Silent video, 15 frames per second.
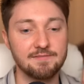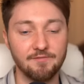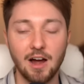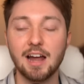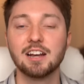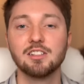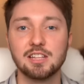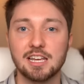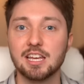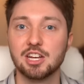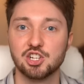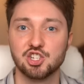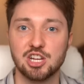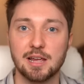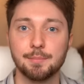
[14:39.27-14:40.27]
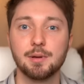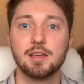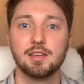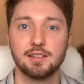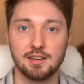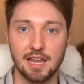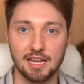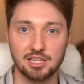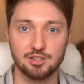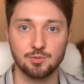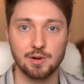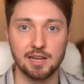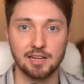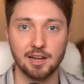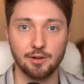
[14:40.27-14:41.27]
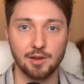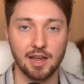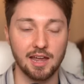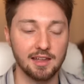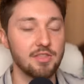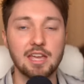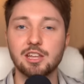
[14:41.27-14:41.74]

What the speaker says: finally gonna ship next week, okay?